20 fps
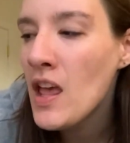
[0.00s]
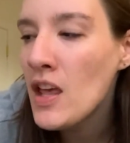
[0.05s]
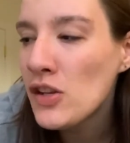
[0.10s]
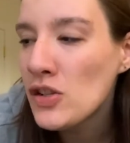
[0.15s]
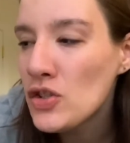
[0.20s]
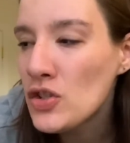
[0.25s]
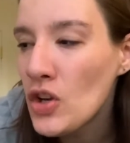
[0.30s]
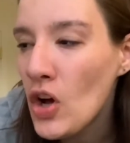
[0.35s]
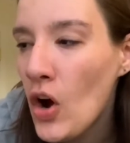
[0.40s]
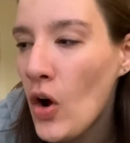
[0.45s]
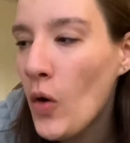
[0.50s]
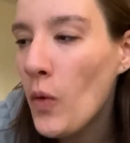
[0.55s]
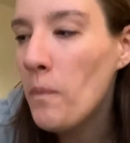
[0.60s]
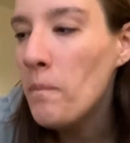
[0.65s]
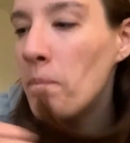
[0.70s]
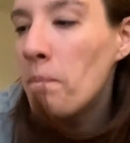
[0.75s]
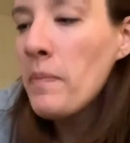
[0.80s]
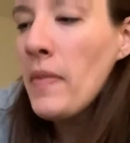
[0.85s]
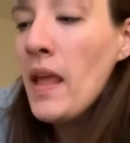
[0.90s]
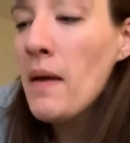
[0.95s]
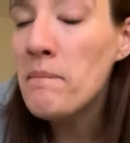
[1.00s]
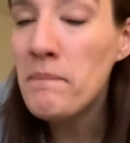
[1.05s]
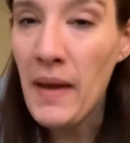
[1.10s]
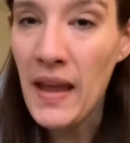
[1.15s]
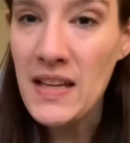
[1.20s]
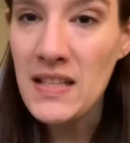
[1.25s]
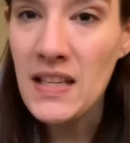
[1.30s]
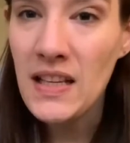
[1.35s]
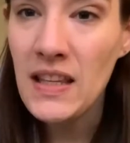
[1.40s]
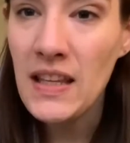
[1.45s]
So
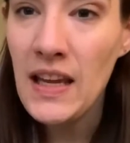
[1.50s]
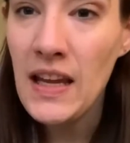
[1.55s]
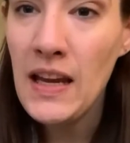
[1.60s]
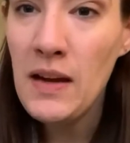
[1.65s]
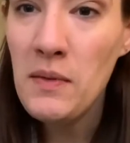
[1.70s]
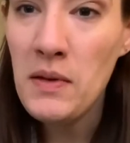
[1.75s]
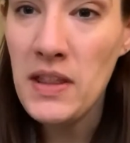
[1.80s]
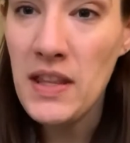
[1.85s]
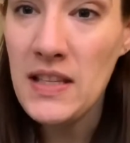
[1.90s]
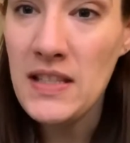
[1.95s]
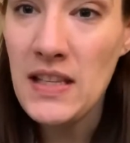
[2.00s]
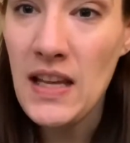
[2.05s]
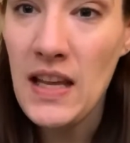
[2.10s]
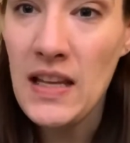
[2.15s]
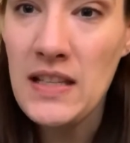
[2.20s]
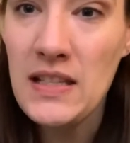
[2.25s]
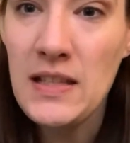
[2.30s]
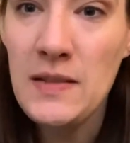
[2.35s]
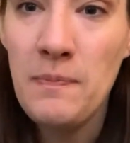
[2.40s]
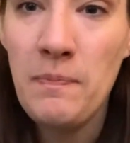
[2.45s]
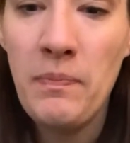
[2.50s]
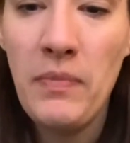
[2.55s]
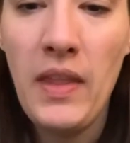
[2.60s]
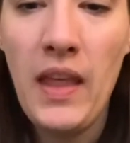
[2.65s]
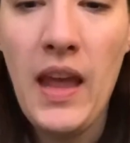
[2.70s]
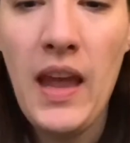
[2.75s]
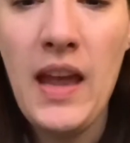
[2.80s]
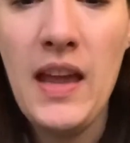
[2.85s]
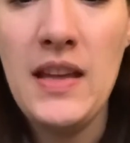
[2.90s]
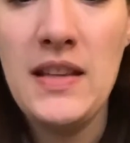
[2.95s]
basically what this
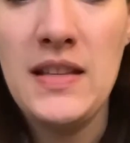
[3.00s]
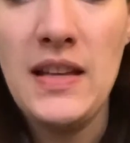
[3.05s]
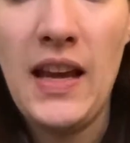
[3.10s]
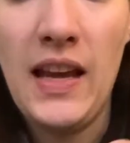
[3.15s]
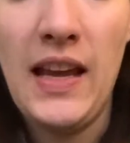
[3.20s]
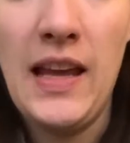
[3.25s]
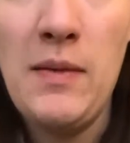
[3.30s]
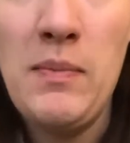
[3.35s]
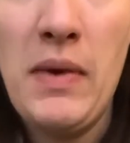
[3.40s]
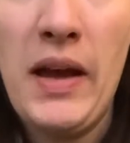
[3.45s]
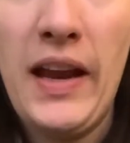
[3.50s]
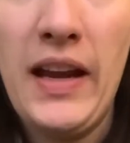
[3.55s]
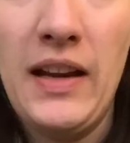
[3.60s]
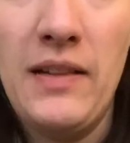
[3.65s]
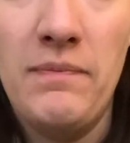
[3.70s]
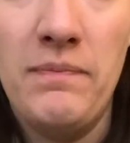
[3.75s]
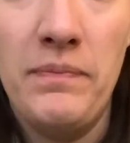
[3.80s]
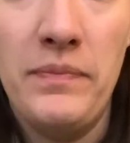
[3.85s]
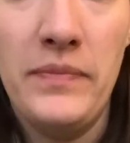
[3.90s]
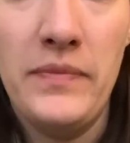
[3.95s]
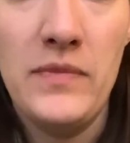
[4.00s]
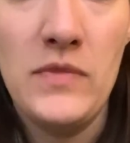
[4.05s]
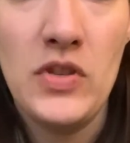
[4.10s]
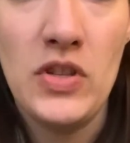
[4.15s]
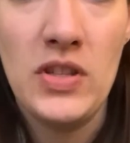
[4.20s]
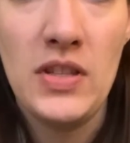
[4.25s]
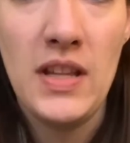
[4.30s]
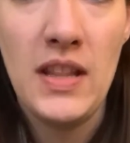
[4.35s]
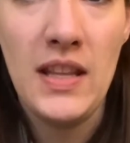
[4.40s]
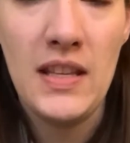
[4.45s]
is I keep mine
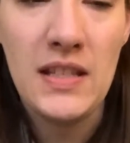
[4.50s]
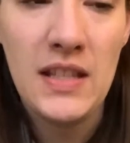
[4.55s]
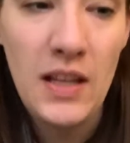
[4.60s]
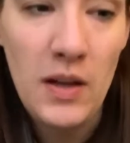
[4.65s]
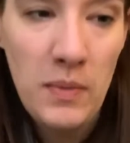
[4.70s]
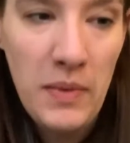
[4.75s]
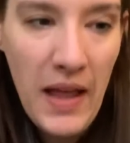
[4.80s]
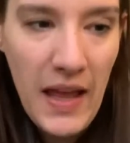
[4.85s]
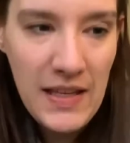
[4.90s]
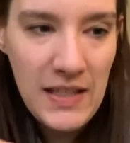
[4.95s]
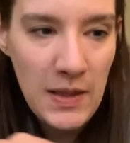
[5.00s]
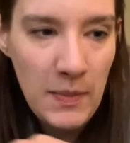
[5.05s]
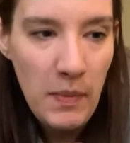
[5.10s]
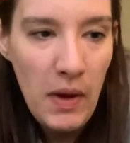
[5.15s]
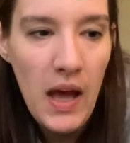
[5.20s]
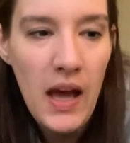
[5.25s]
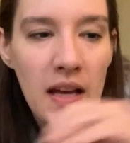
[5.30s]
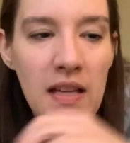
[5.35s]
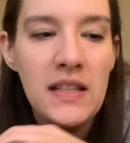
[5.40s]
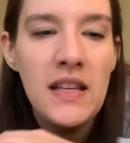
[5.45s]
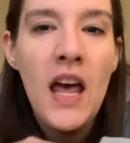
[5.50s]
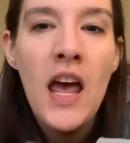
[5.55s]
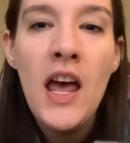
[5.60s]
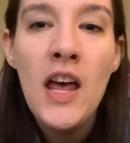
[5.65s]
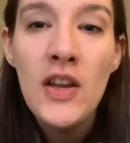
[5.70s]
just in this little plastic box.